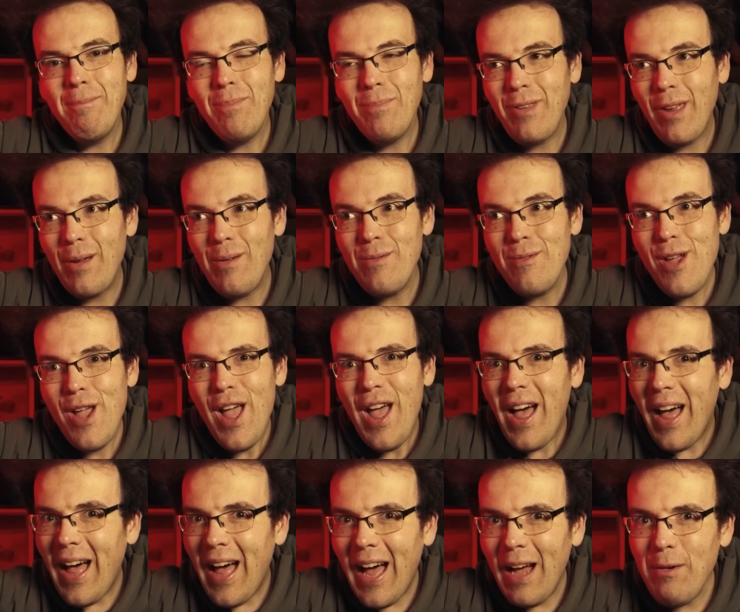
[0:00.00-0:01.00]
So
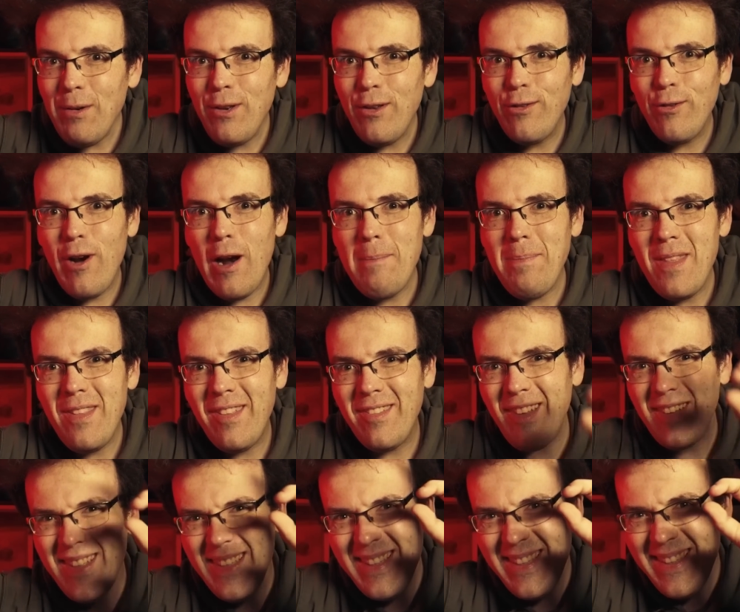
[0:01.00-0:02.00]
I would describe this as
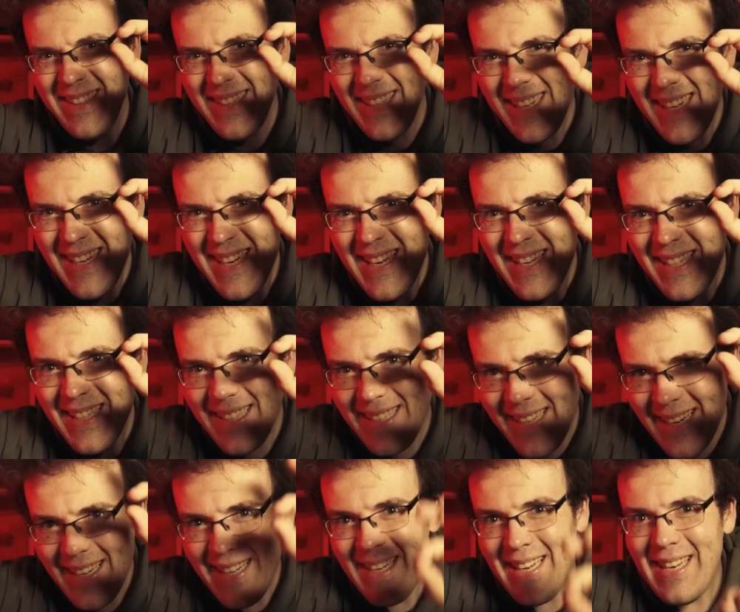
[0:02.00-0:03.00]
a teeny
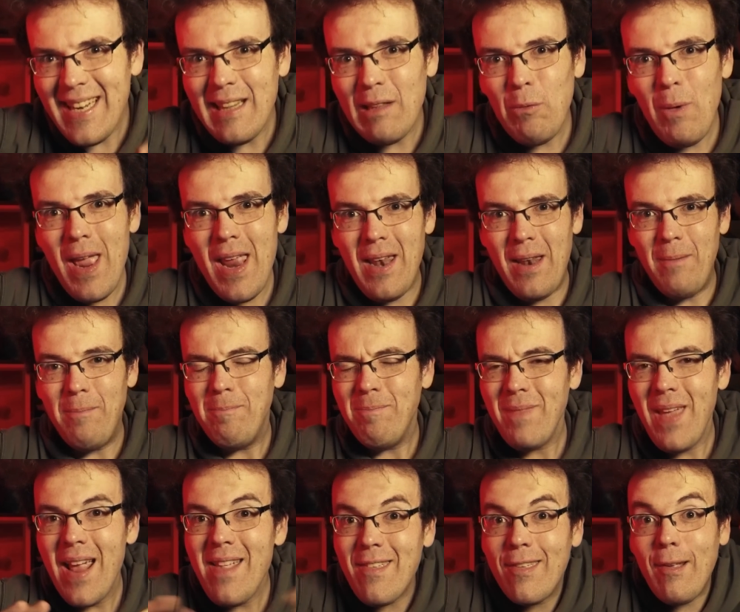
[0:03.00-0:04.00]
tiny little win.
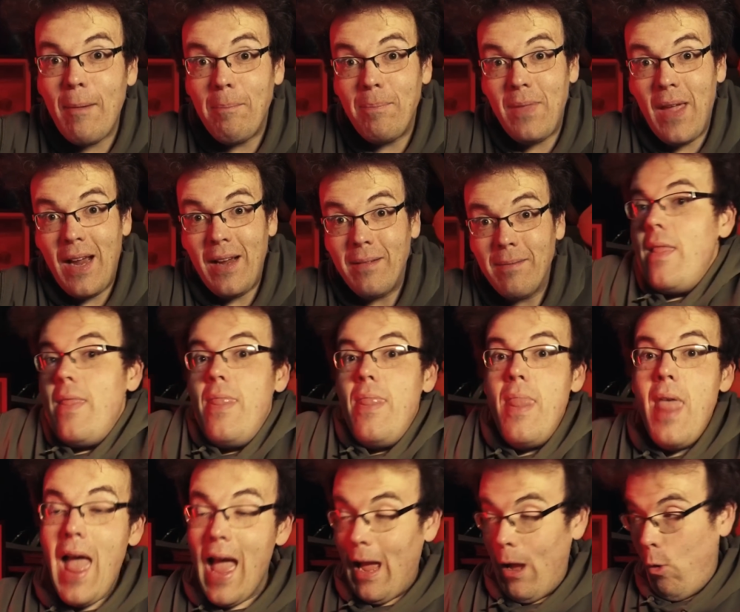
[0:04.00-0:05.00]
It's something.
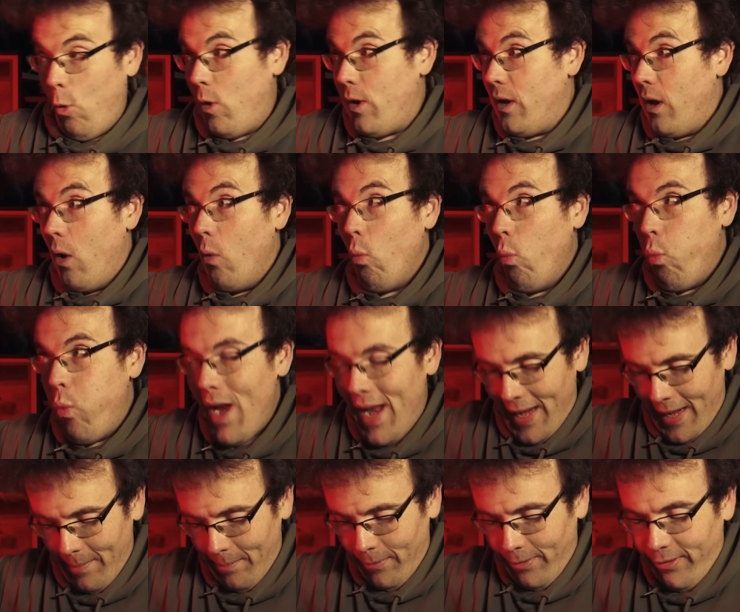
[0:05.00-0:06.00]
Now,
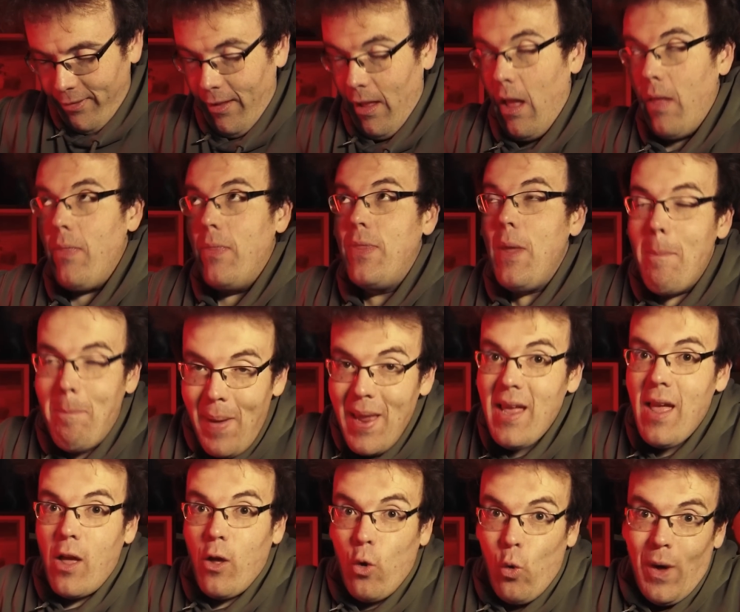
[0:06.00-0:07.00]
Williams. The
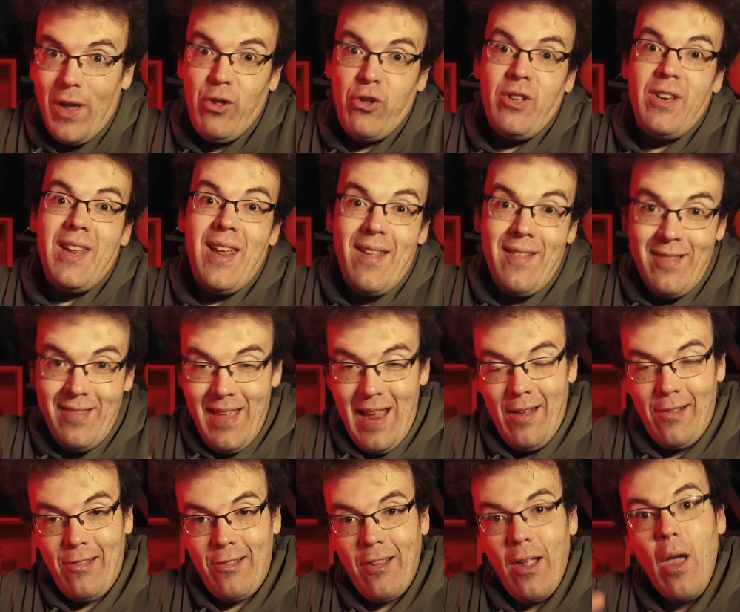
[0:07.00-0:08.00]
big question is
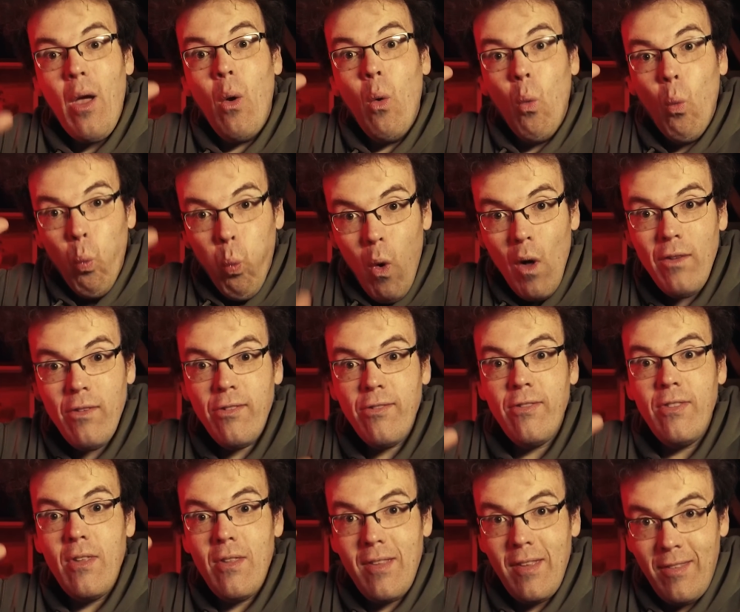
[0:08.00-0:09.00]
this. Was
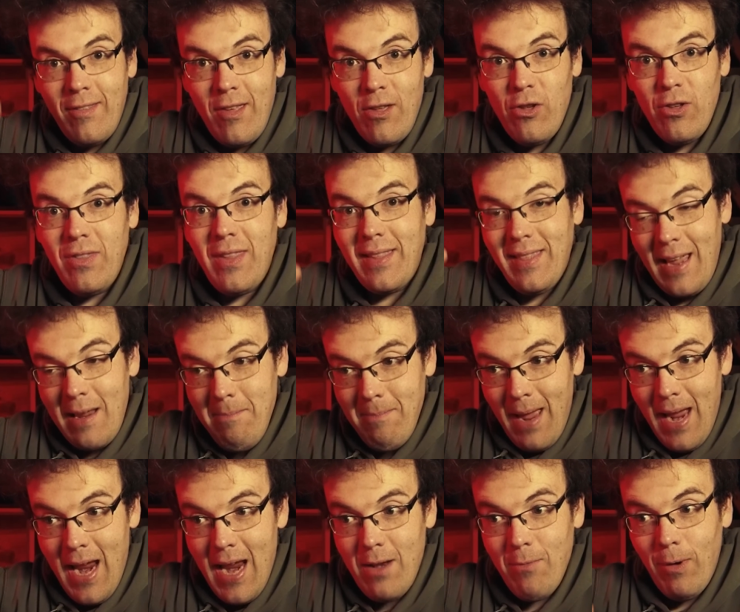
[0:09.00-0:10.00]
the decision that they
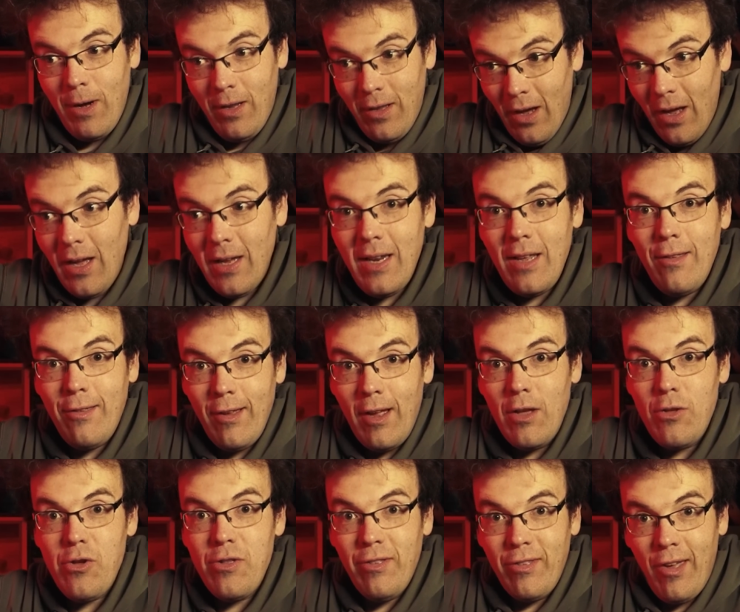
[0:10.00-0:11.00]
made regarding
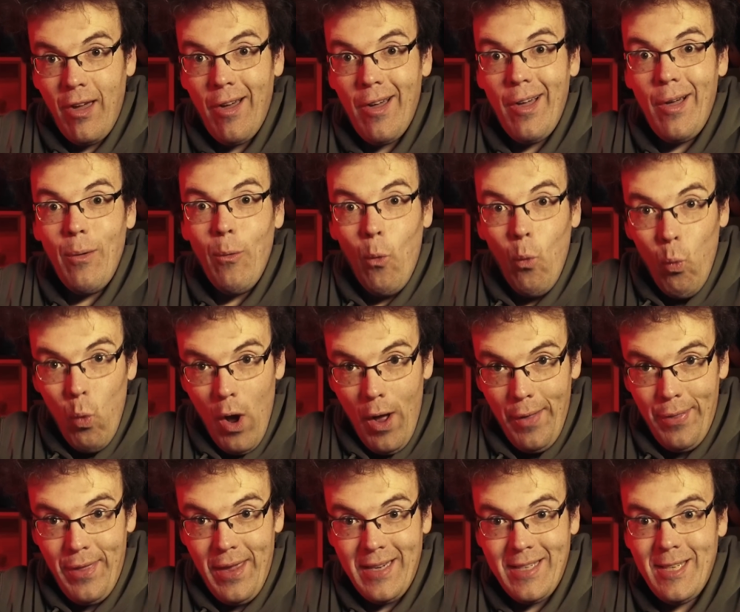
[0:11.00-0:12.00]
Sargeant's car
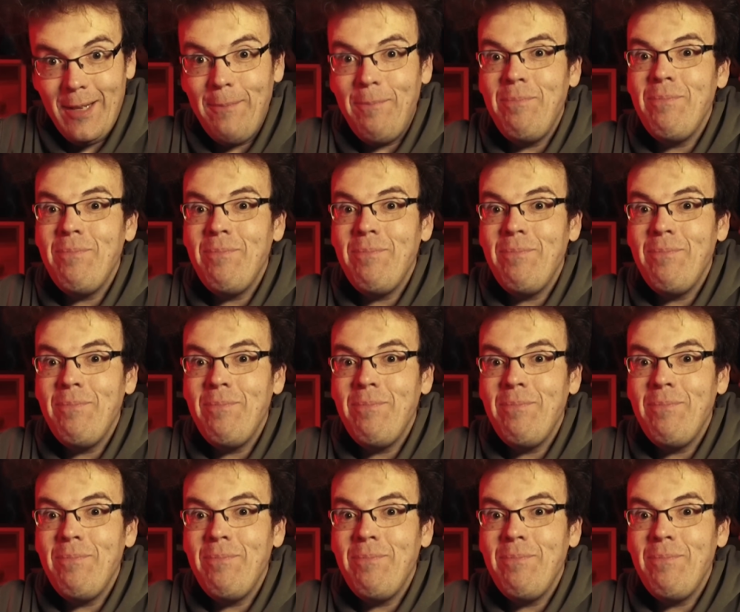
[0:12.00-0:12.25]
worth it?